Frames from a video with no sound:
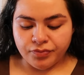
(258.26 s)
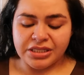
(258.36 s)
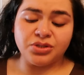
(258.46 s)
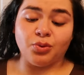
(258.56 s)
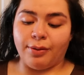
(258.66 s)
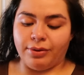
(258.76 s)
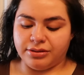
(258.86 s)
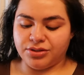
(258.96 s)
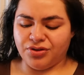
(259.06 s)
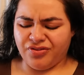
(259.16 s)
it's the white
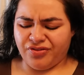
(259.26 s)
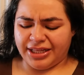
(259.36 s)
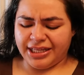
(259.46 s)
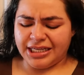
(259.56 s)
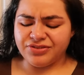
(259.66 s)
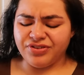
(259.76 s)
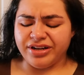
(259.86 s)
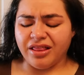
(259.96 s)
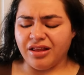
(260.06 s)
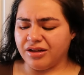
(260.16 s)
one, so I think it's
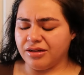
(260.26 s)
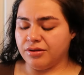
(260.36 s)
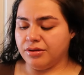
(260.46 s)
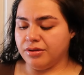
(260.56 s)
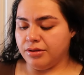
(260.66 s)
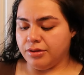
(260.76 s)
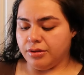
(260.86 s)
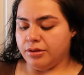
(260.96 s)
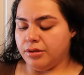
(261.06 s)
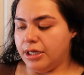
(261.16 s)
vanilla,
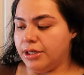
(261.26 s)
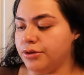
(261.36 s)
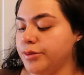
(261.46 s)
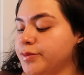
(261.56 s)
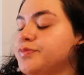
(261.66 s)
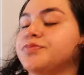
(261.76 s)
I don't know.